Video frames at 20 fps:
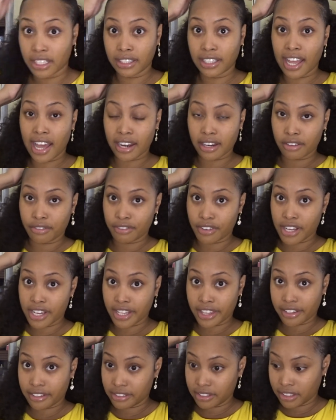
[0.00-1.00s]
a lot of
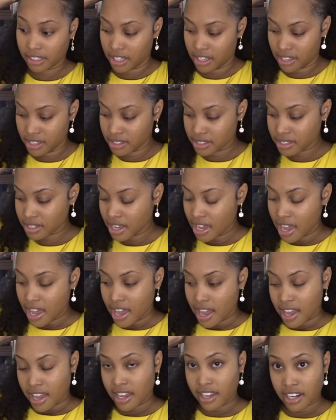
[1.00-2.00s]
other things
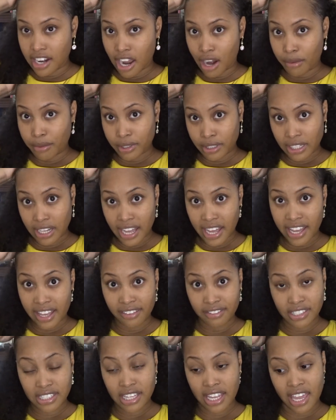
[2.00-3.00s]
in our
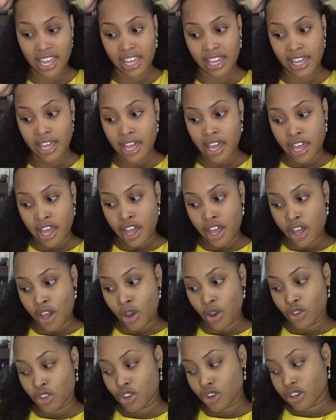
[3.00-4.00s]
lives. Like,
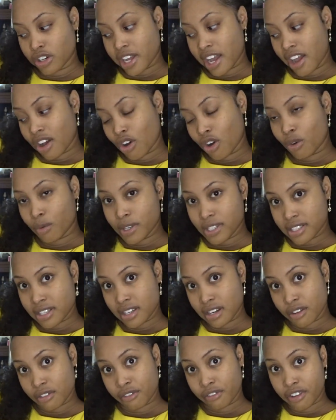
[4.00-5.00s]
you're not always
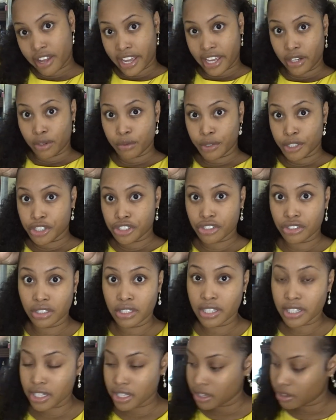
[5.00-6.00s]
gonna find what you're
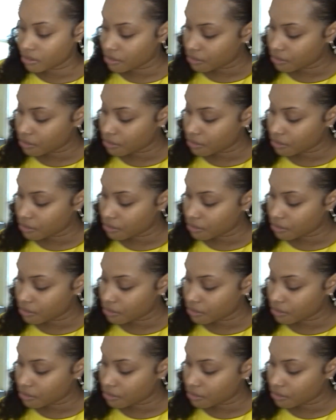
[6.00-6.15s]
looking